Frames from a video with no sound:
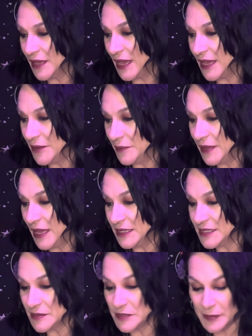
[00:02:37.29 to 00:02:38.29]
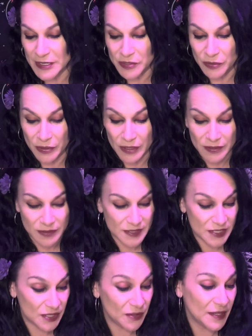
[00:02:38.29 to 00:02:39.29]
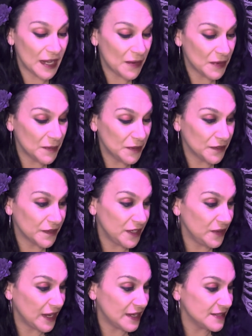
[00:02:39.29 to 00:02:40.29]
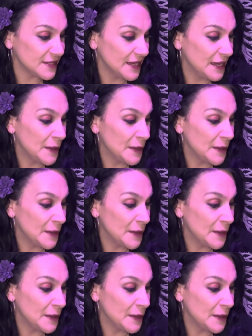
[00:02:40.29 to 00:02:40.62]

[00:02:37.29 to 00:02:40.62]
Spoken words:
And some special oracles too that I want to pull for you guys.